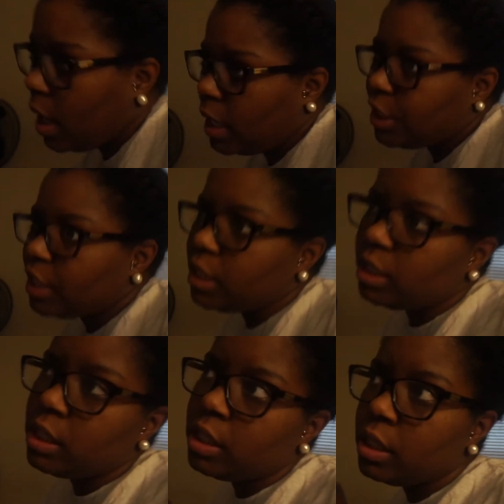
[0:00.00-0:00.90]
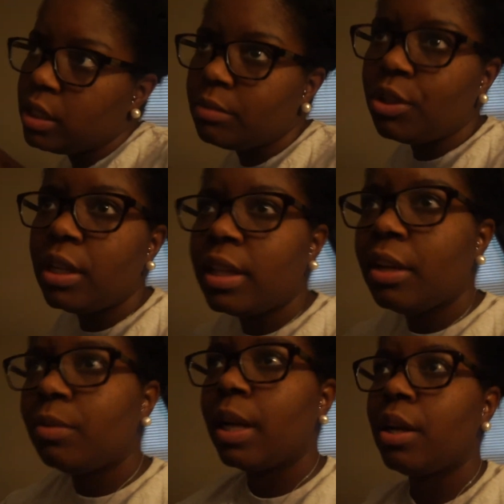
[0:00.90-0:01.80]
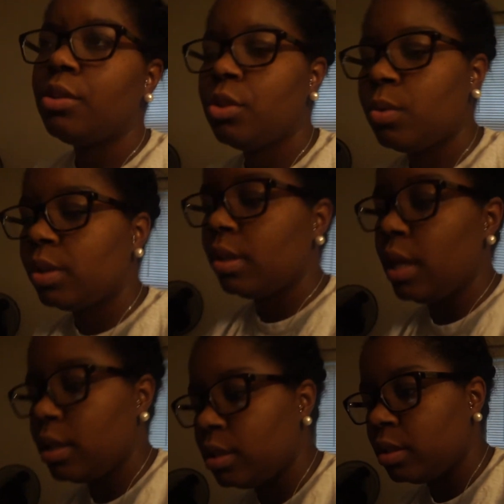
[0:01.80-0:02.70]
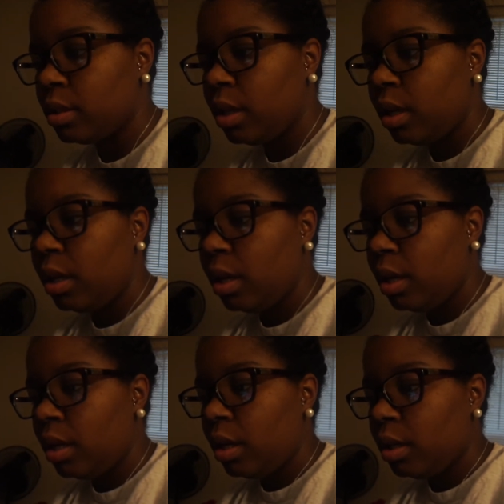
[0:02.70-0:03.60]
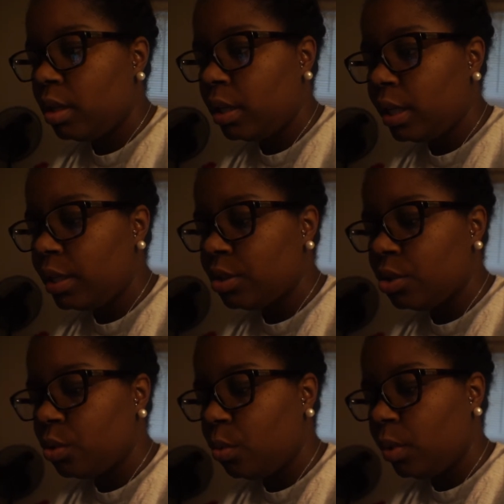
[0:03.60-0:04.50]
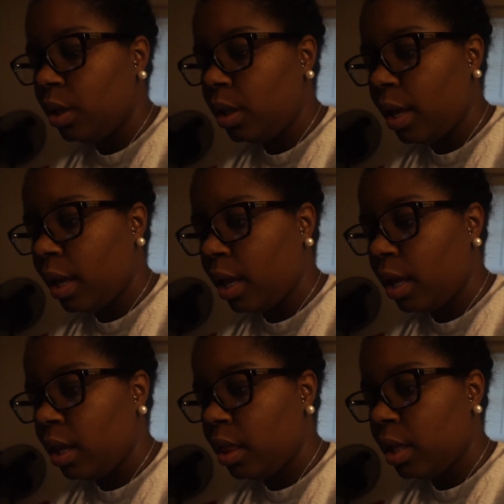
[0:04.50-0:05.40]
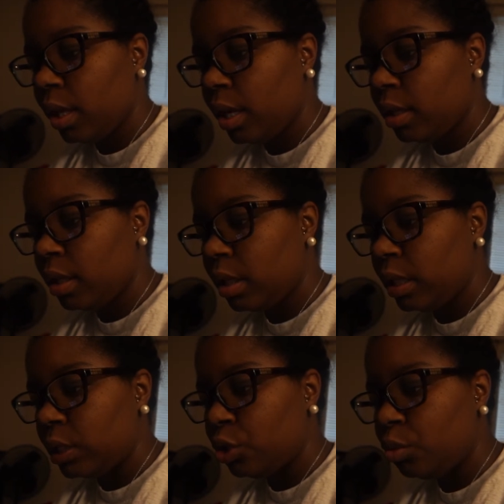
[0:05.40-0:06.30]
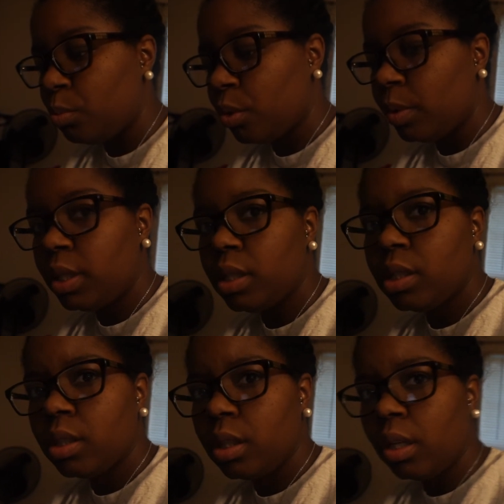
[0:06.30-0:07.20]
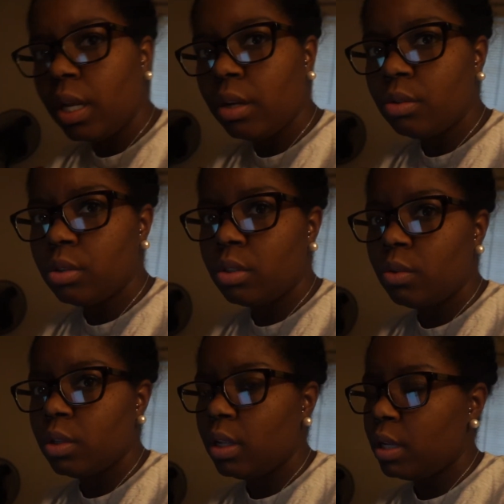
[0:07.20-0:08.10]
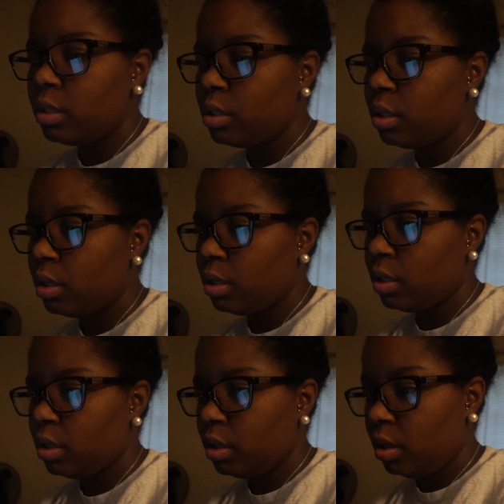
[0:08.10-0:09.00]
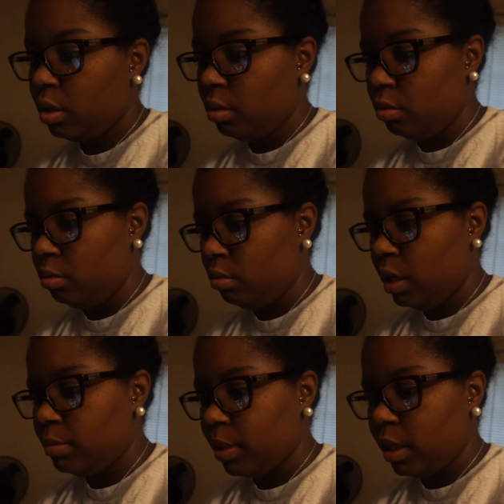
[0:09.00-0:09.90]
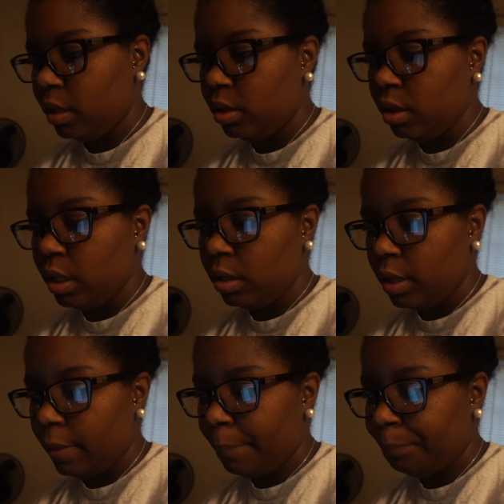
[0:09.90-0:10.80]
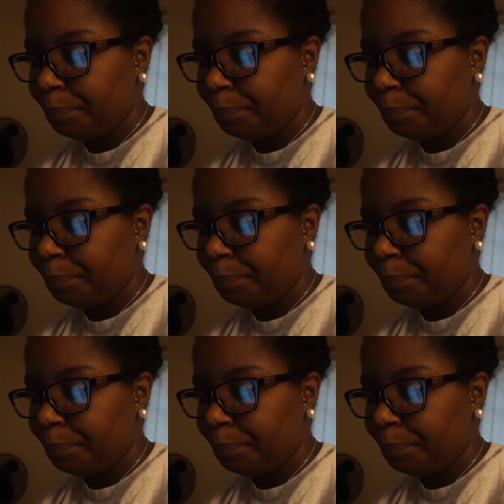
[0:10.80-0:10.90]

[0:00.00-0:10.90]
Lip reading: I'm trying to think when I go to orthodontist. I think it's the 28th. I got, I think, 2 more weeks, and then I go to the orthodontist. Ooh, why's my calendar like that?